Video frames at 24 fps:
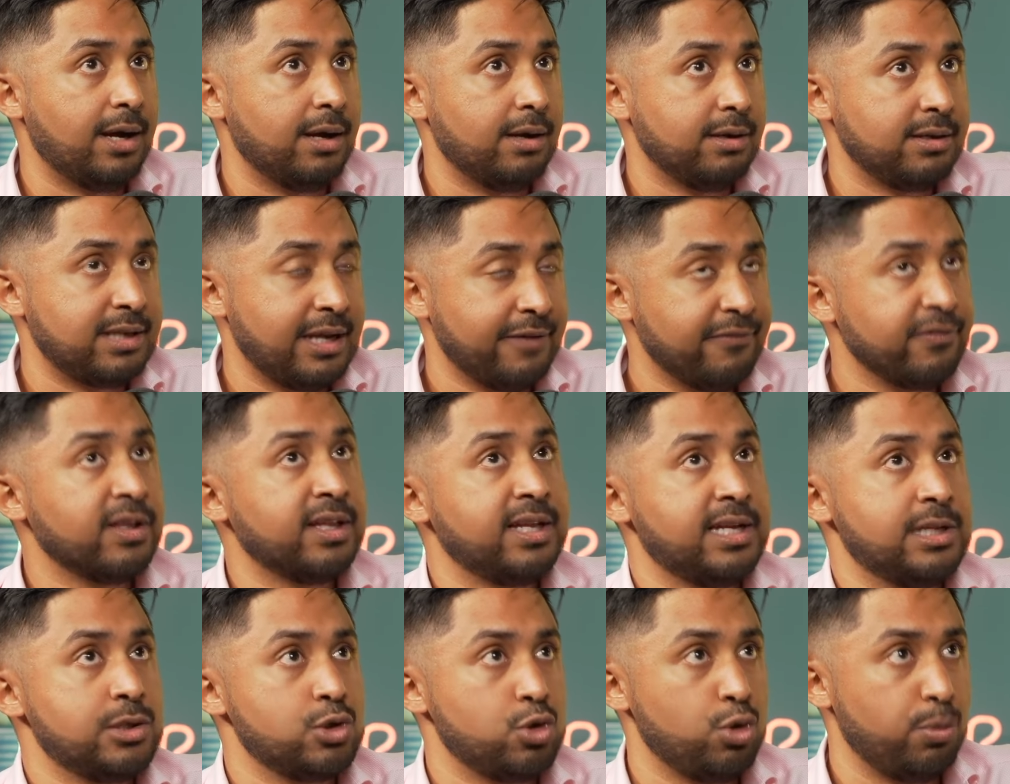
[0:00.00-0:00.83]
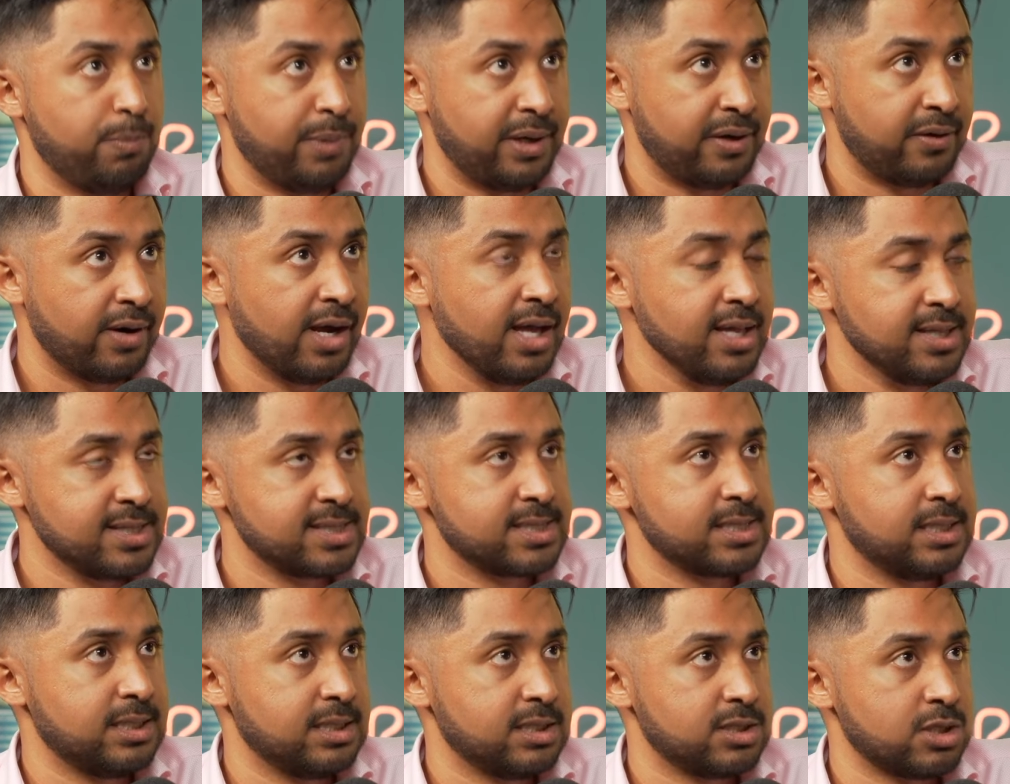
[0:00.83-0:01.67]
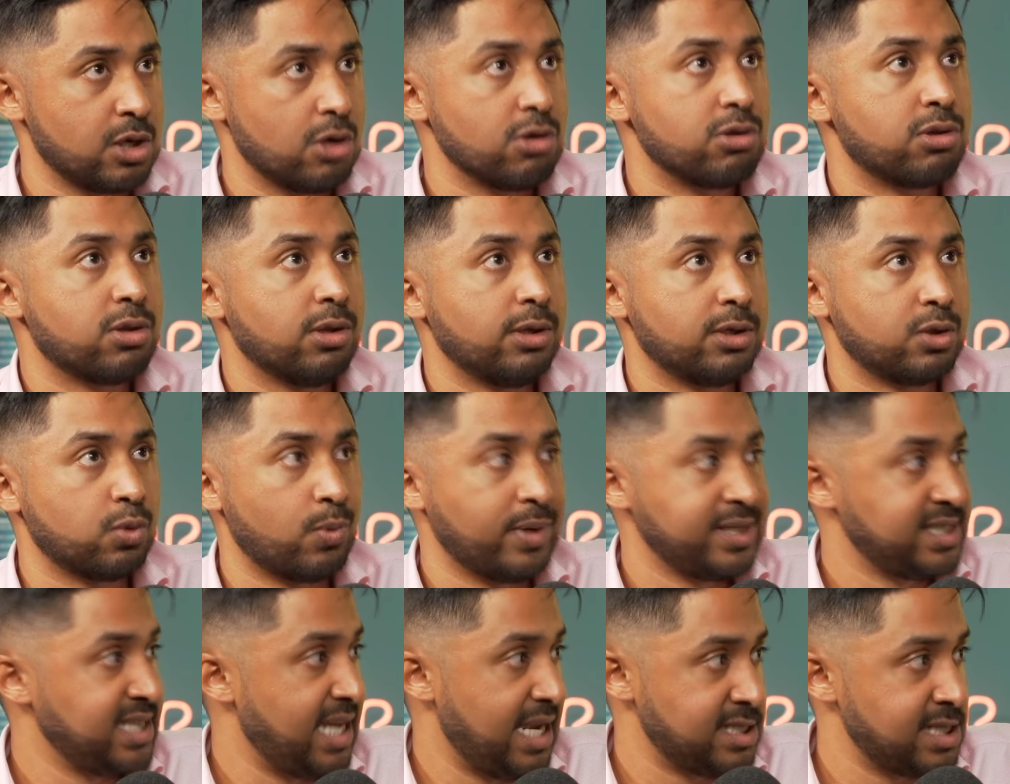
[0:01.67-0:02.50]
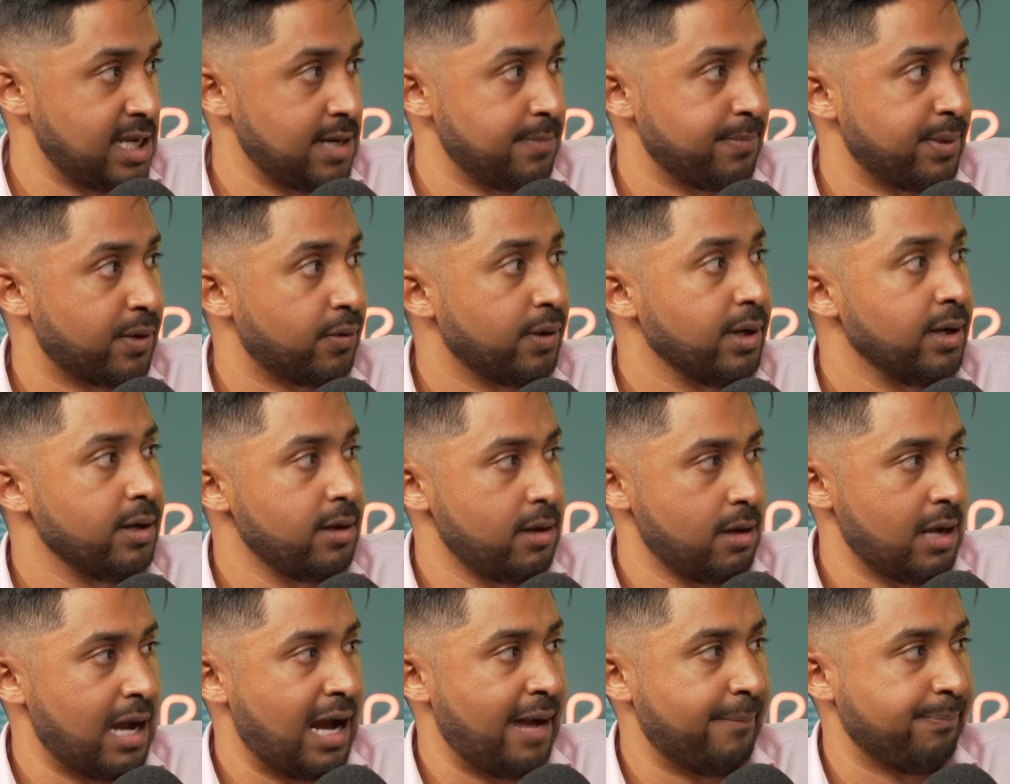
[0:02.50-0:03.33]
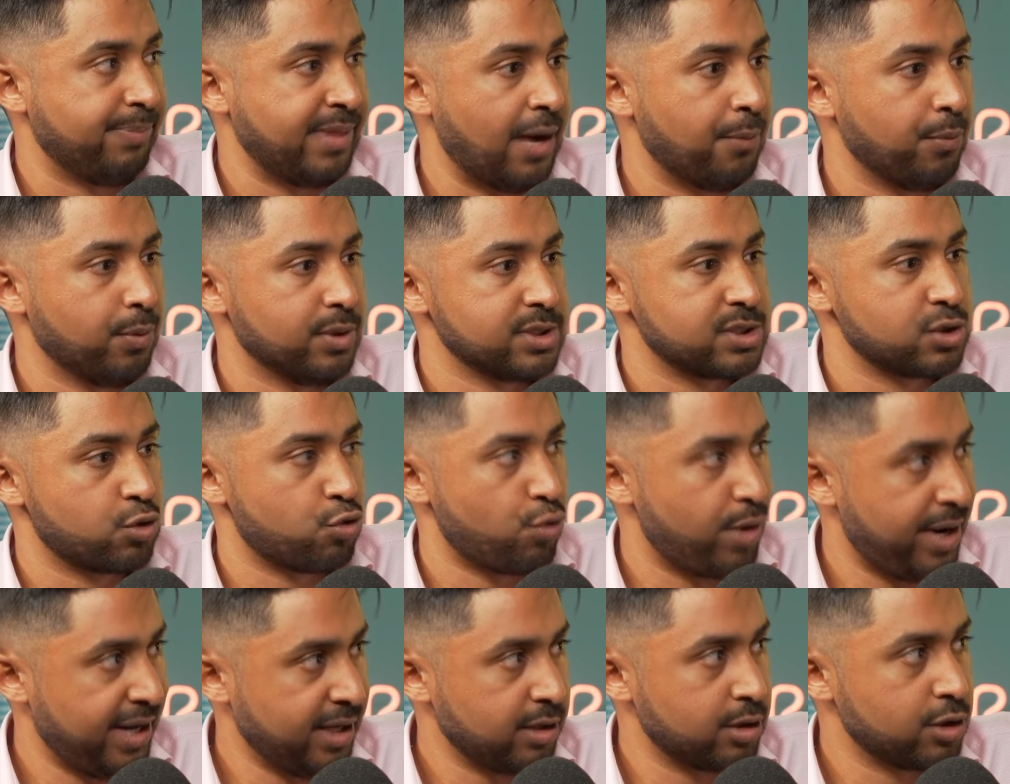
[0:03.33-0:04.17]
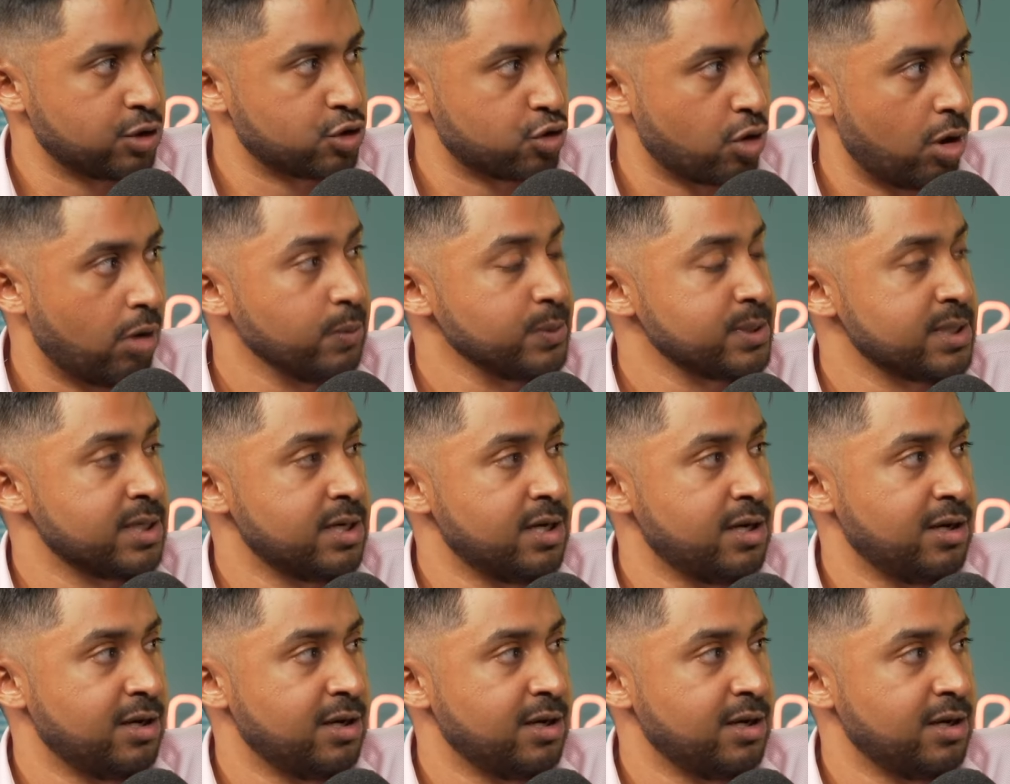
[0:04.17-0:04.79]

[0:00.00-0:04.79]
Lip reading: Definitely 2 periods. So the 2018 period, that was credit controls.